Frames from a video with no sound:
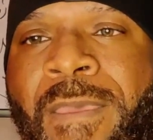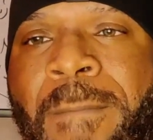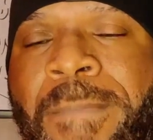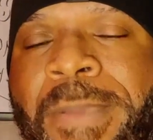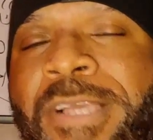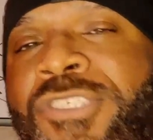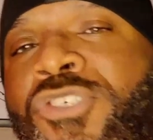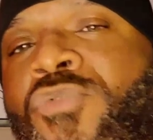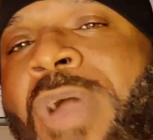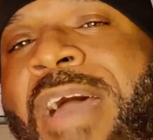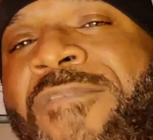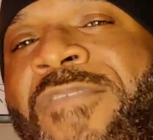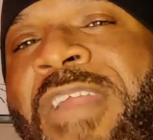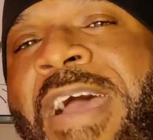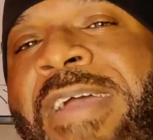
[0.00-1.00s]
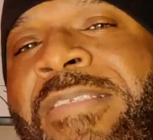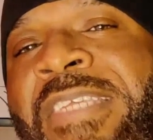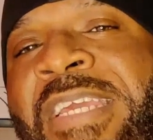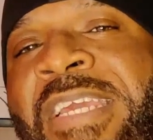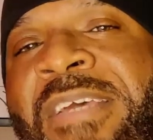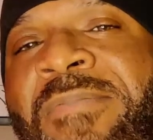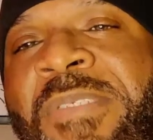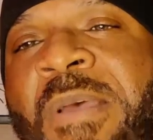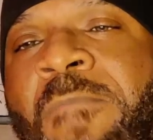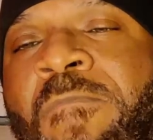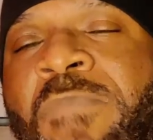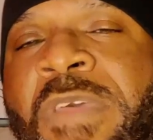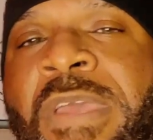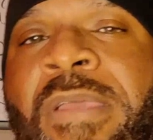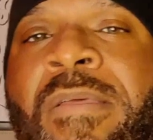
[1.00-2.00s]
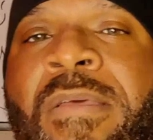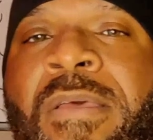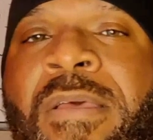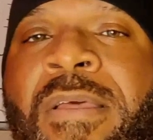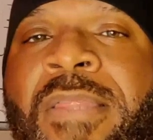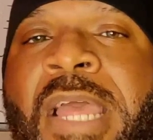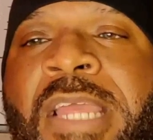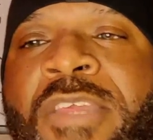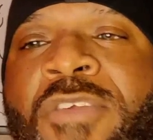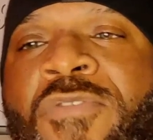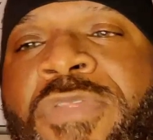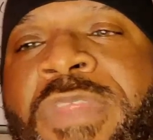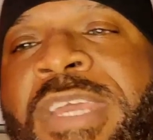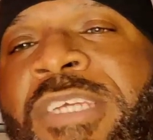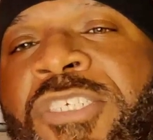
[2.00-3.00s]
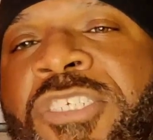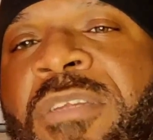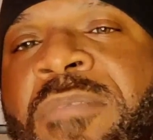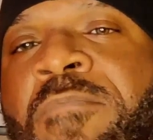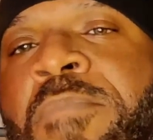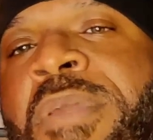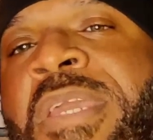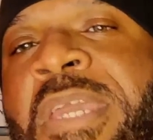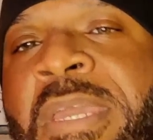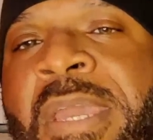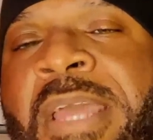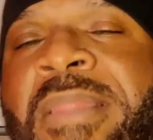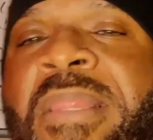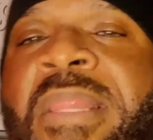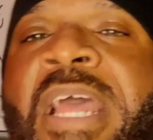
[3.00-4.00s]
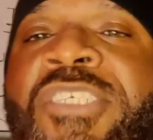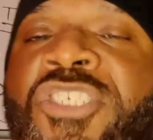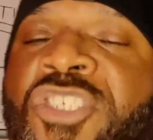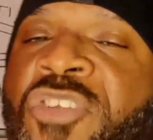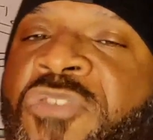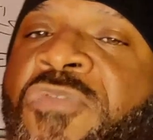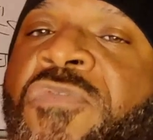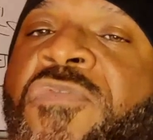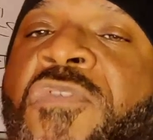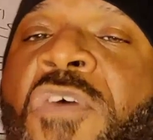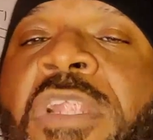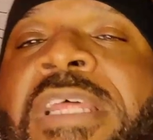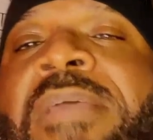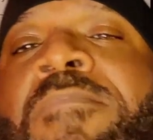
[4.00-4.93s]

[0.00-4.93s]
Because you have an idea of something that you think should be, and that should fully